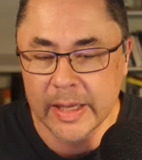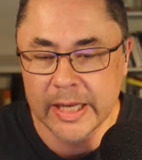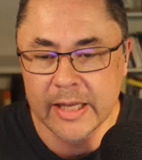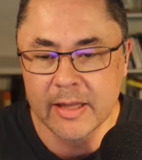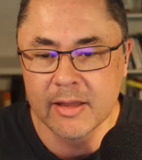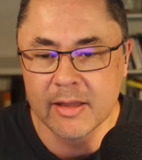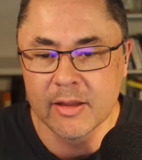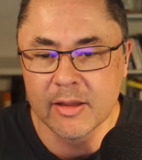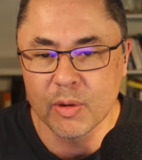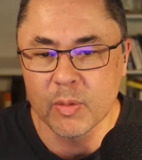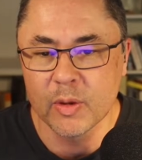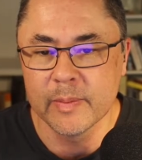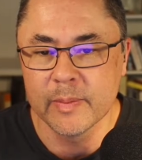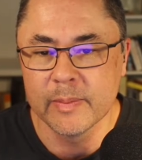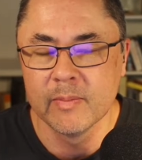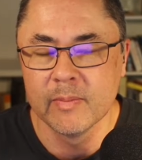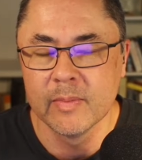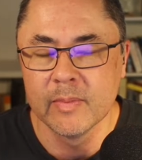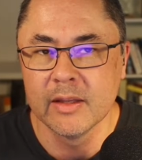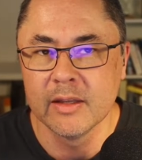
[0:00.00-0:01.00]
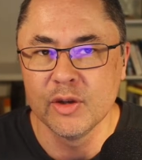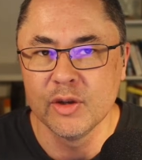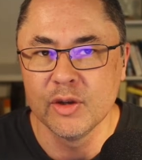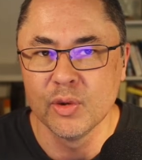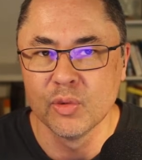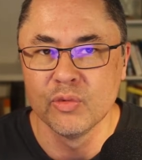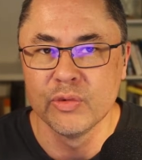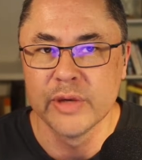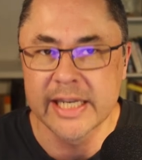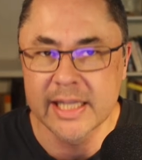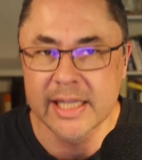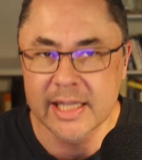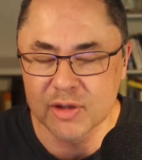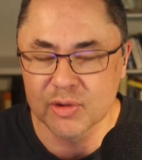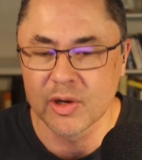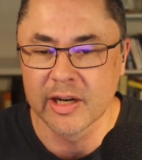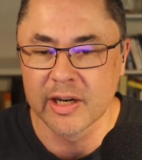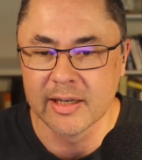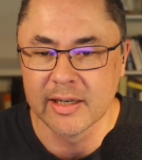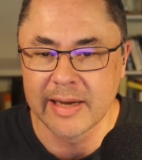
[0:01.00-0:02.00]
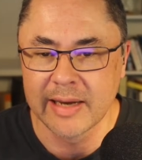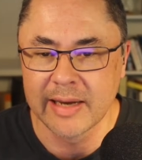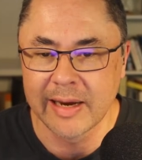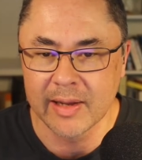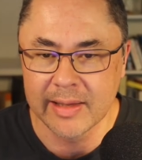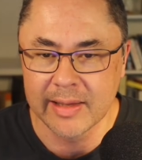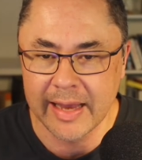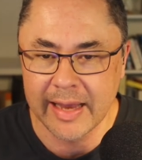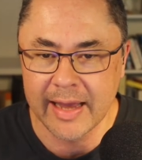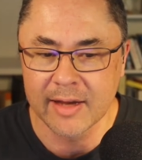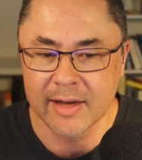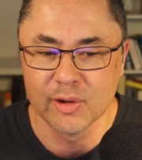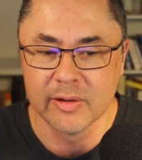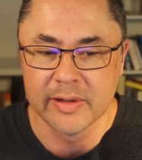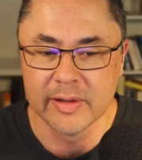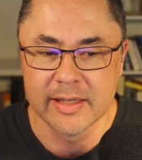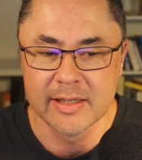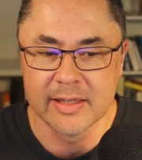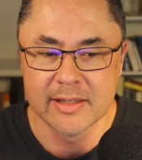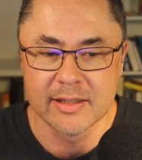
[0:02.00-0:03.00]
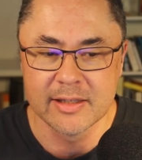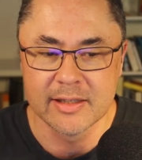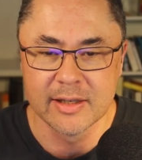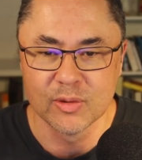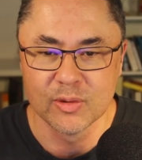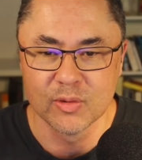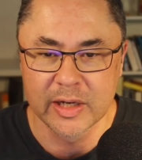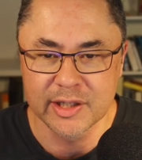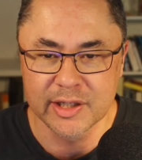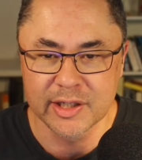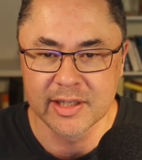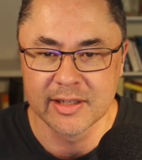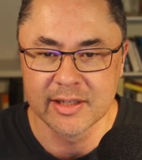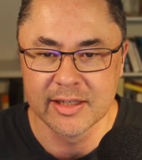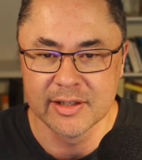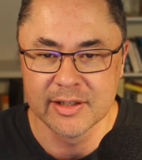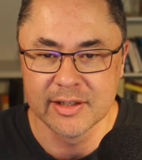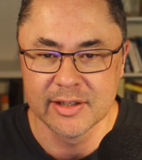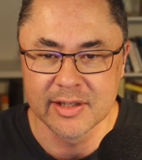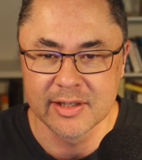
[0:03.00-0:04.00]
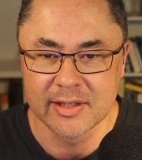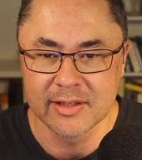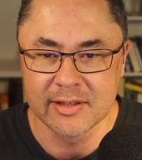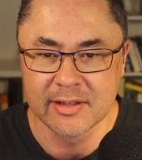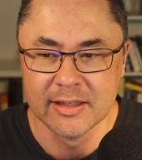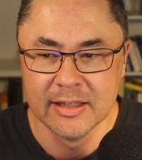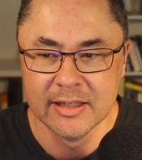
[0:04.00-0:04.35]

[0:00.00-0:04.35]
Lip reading: the problem you're really trying to tackle is that Russia is just.